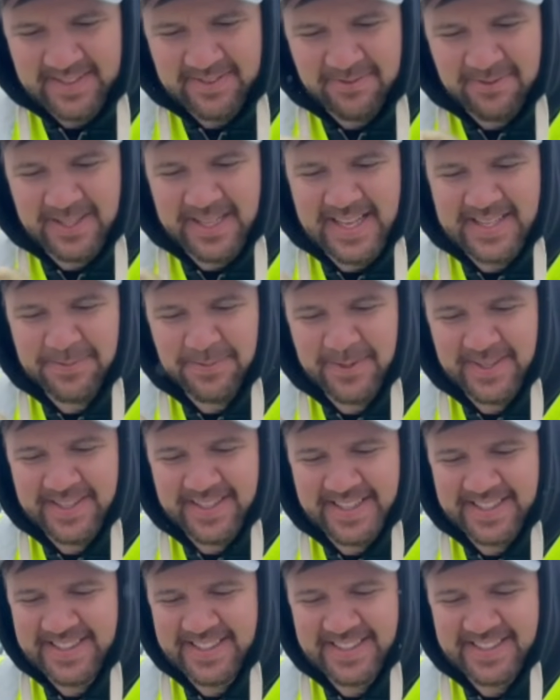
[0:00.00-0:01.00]
One last one.
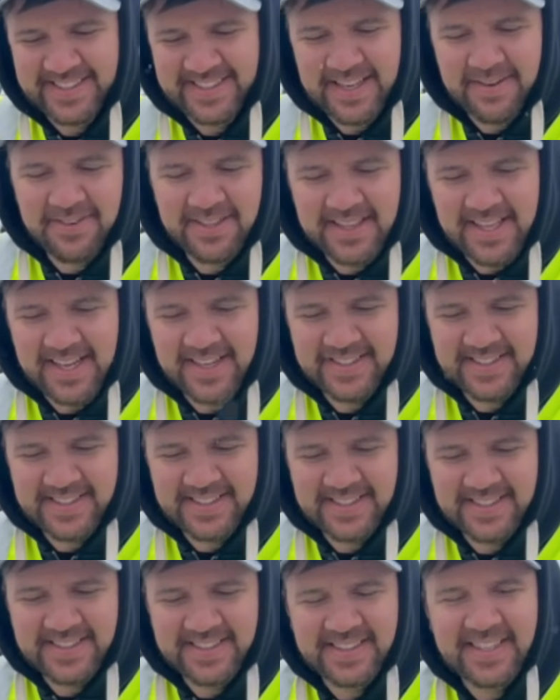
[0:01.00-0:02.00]
That's it.
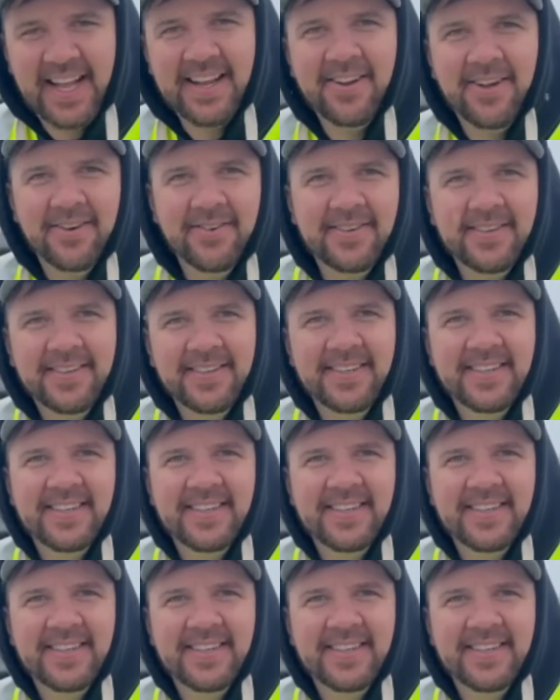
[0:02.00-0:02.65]
7,900.